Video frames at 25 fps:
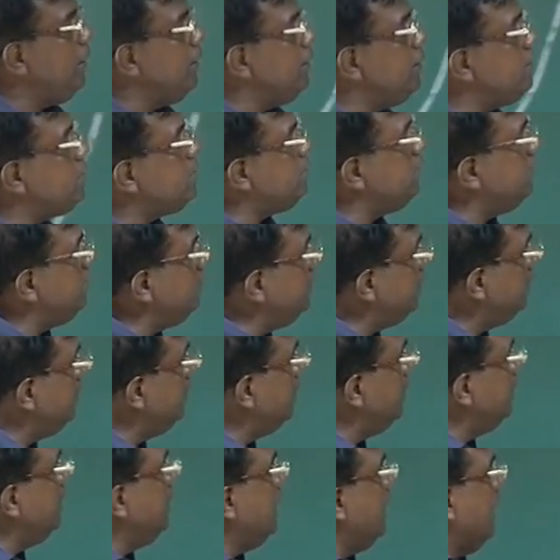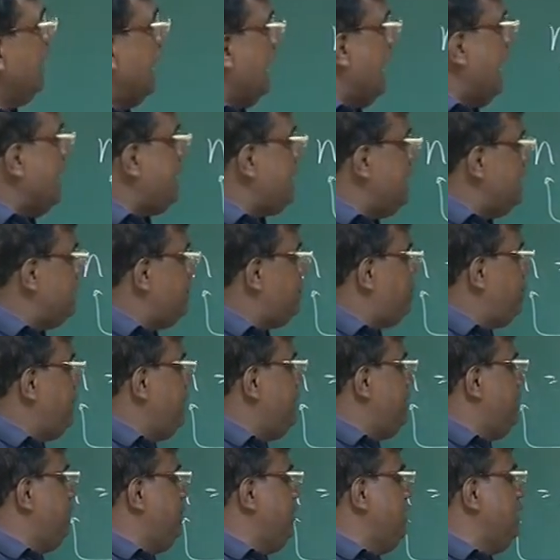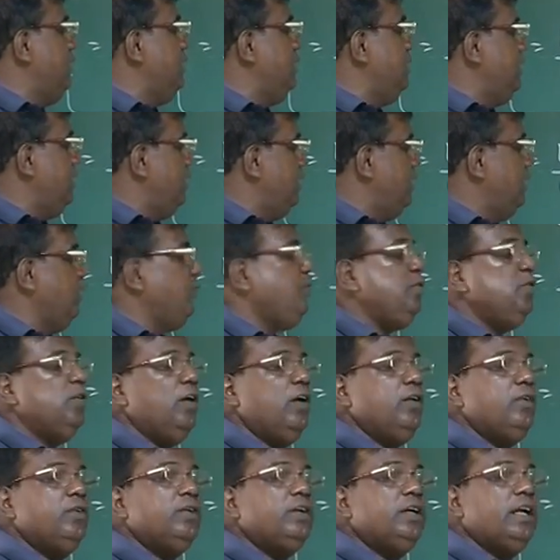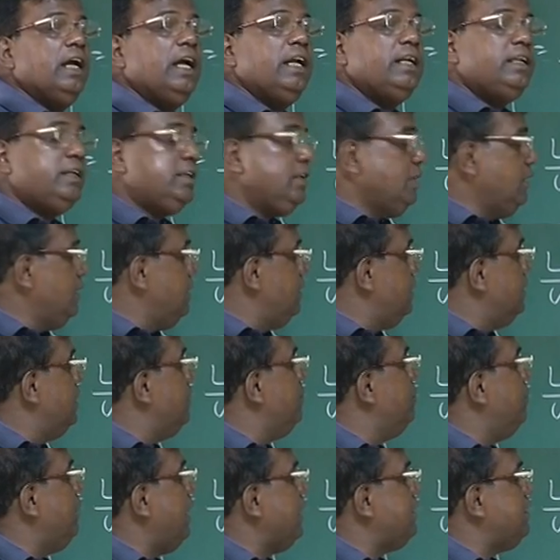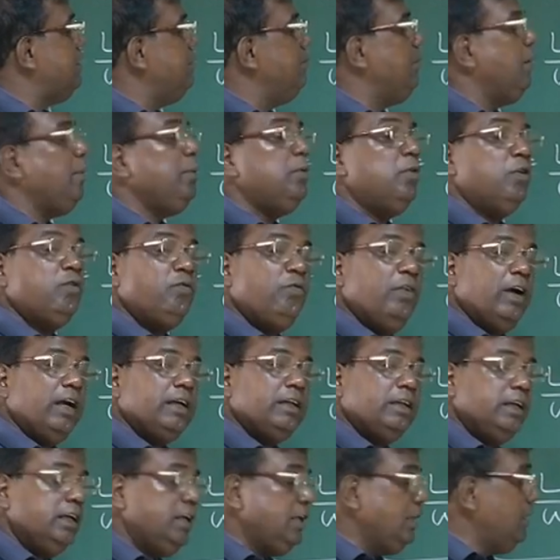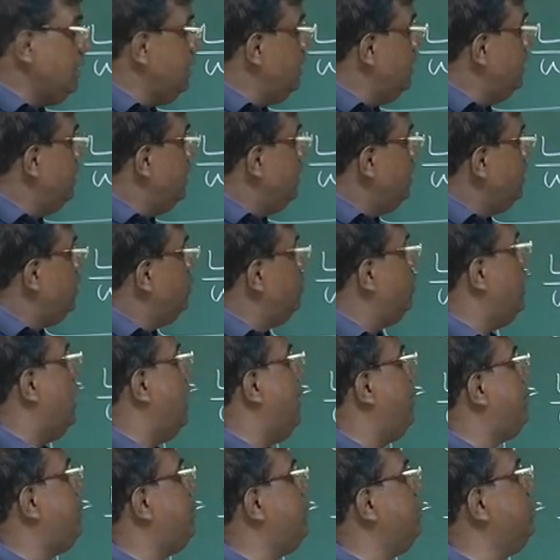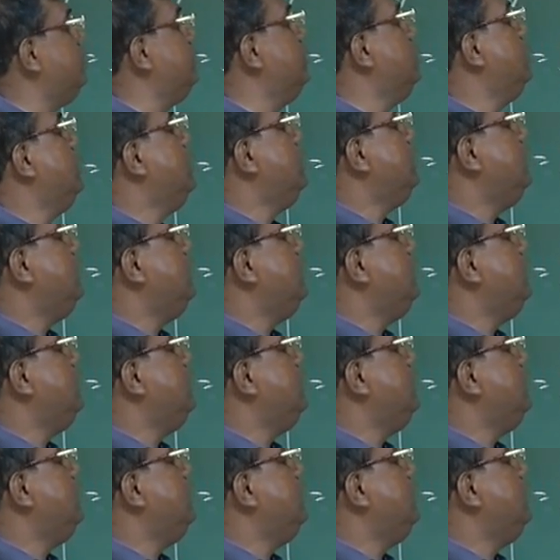understood, at a speed V, if you want to get the maximum load factor, you have to